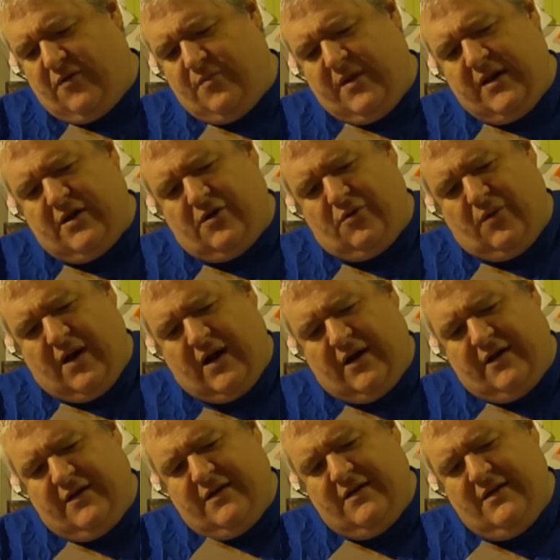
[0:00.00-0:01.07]
from in and
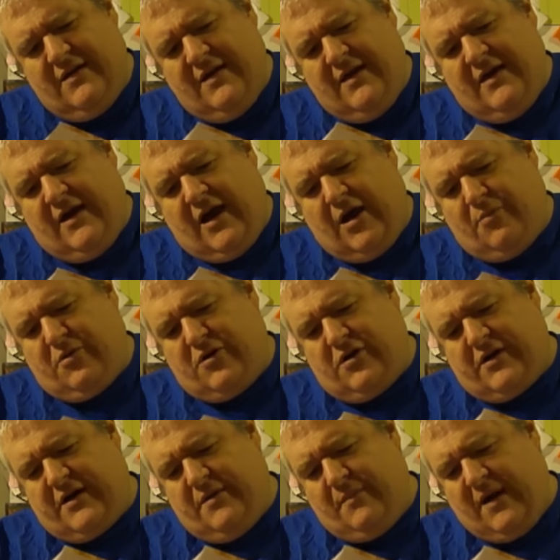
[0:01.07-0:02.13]
around
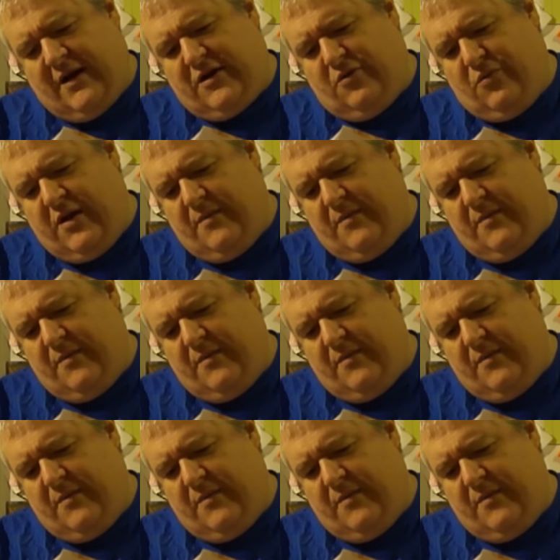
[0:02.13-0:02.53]
Albuquerque, New Mexico.